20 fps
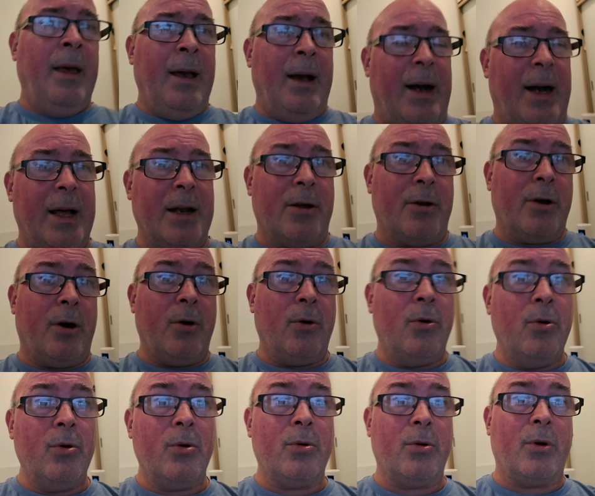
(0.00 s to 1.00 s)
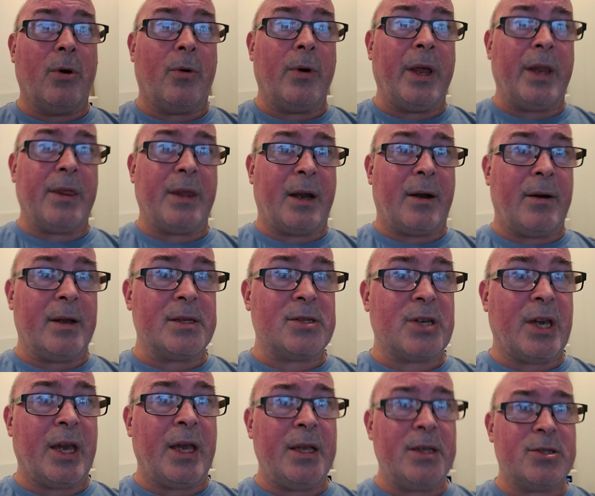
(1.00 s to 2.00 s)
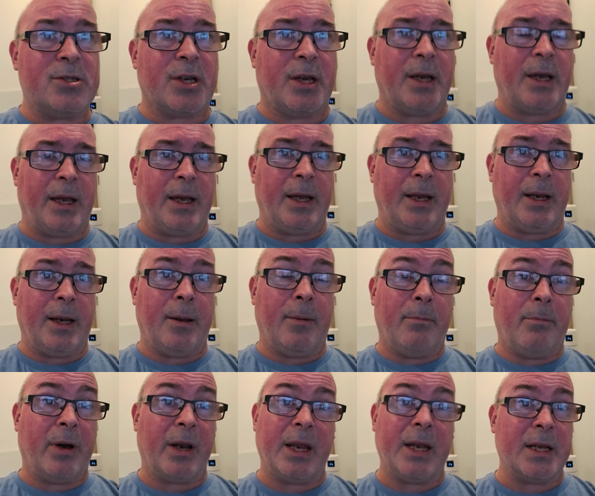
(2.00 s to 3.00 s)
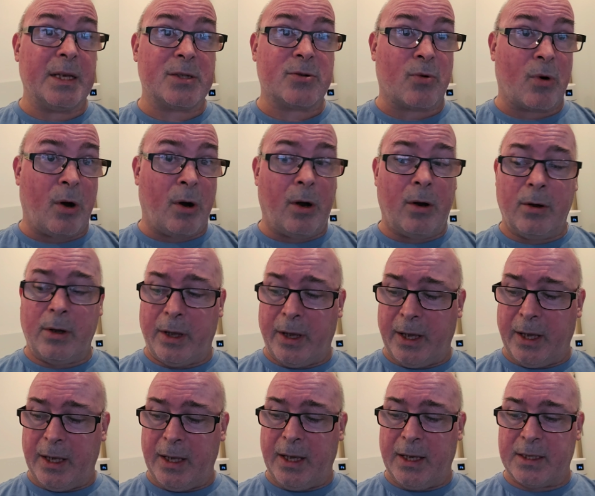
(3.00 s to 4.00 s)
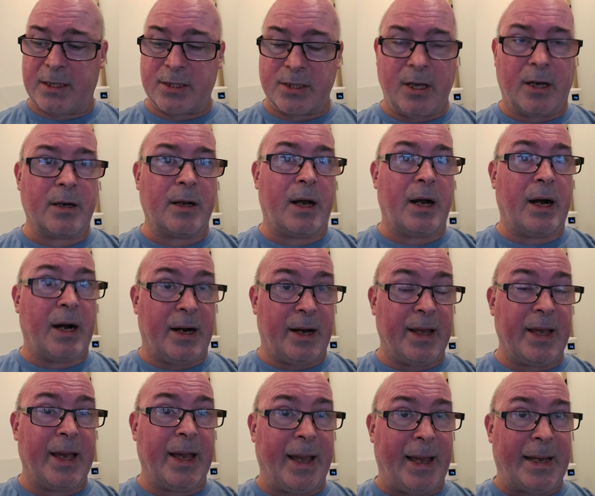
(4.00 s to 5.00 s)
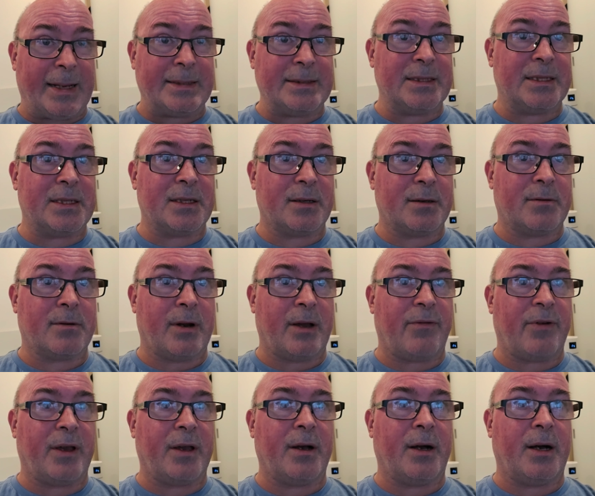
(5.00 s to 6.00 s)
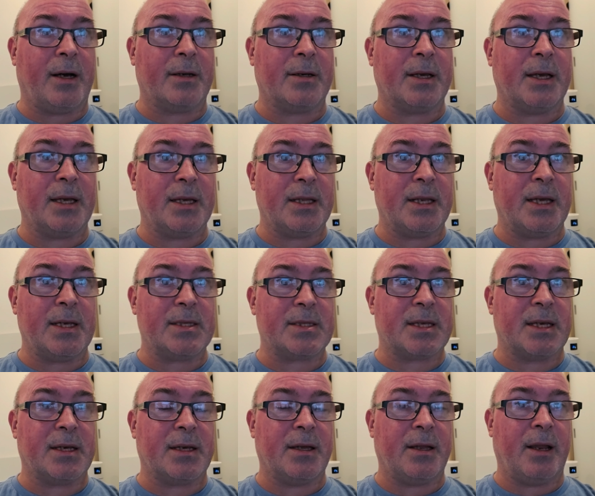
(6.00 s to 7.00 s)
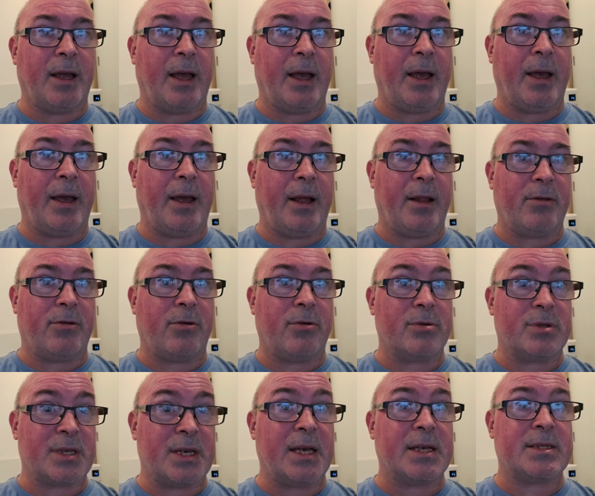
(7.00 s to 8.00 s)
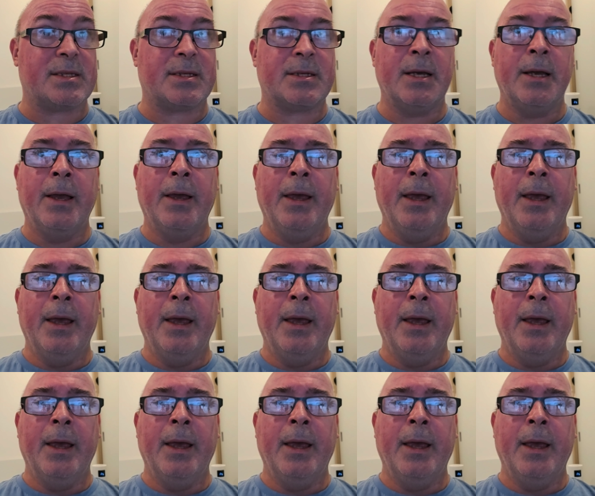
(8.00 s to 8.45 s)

I don't know who go in there and change, but it is wrong. It's not a high-end graphic card. It is a enthusiast.